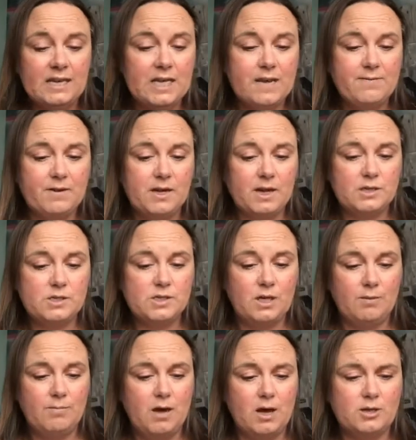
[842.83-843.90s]
given her
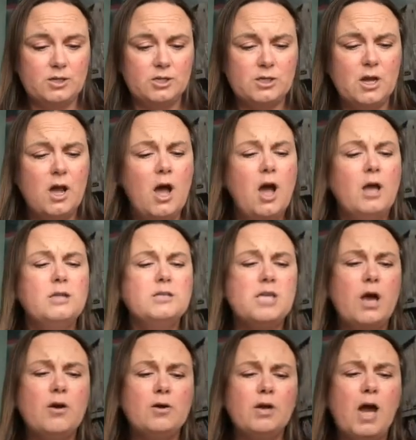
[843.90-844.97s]
too much.
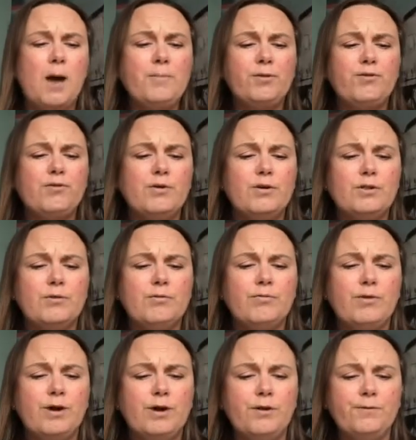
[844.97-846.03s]
"Don't come through the
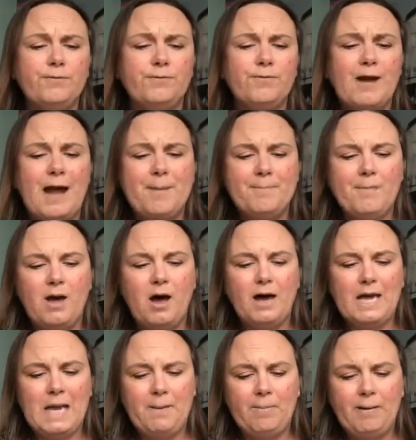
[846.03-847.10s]
roof, Grandma,"
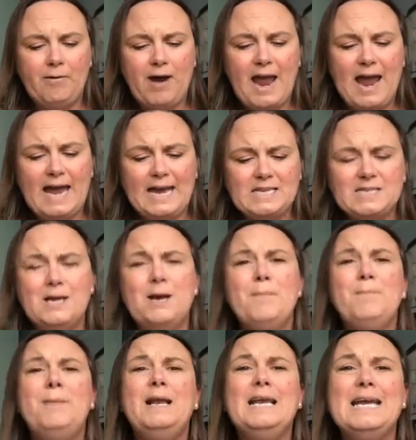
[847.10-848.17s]
he prayed.
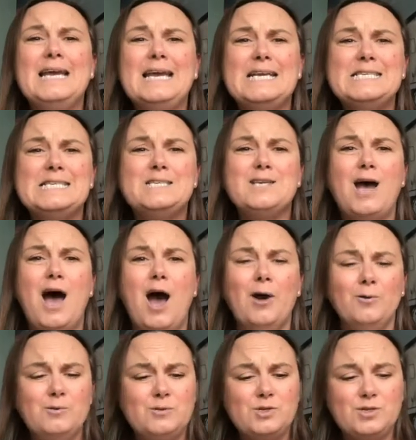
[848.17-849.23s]
"Please
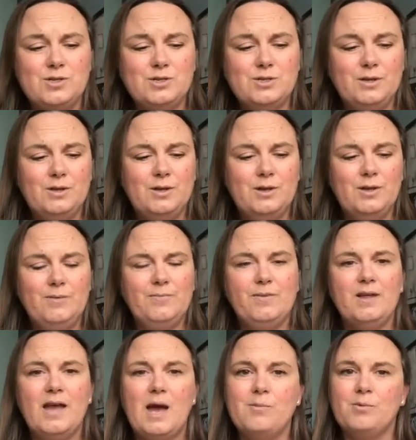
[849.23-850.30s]
don't."
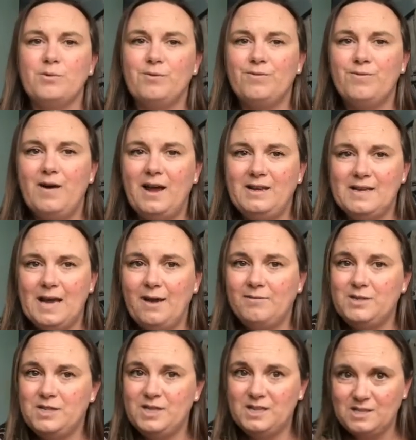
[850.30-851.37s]
And we will find out if
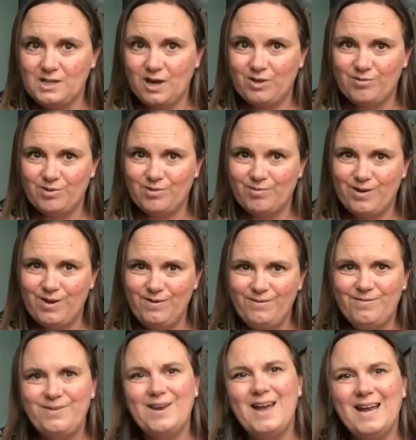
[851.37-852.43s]
she does go through the
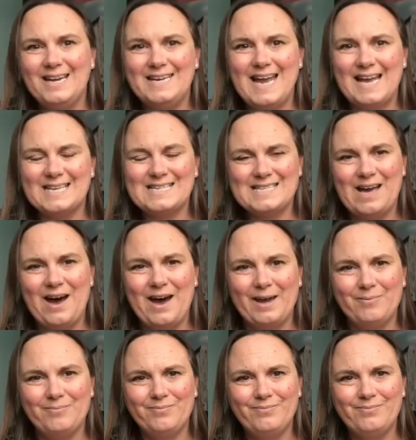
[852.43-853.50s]
roof next
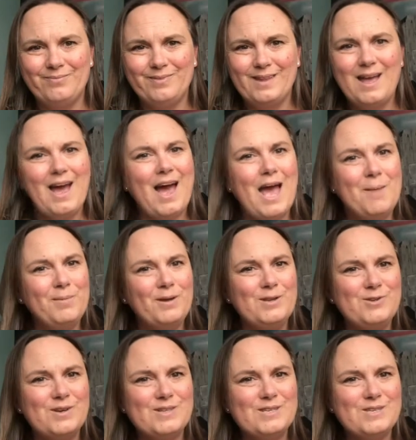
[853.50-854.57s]
time. I hope you
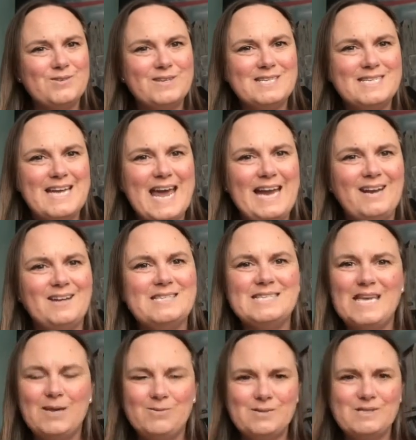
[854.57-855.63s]
enjoyed the story today, and I'll
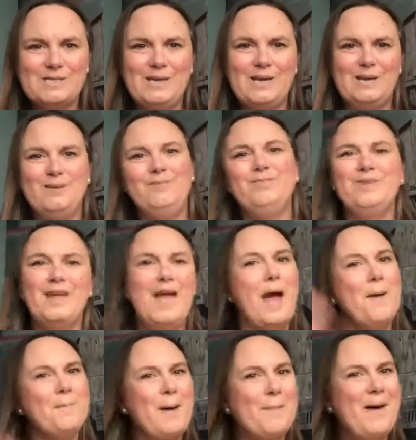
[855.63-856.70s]
see you all soon.
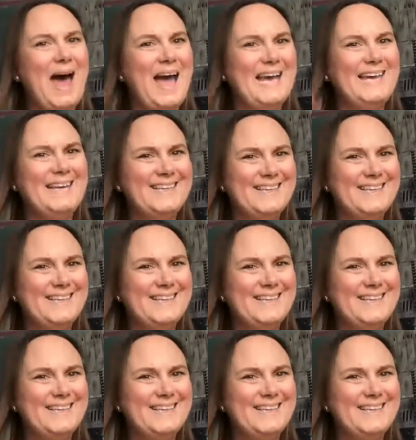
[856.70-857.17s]
Bye-bye.